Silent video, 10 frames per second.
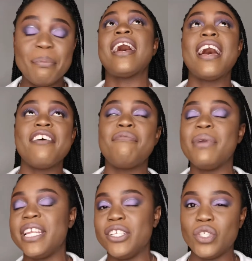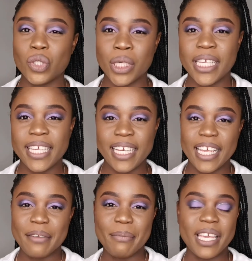I have been enjoying
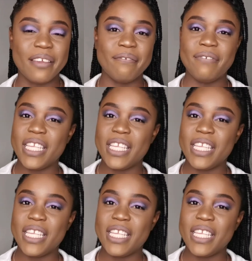like making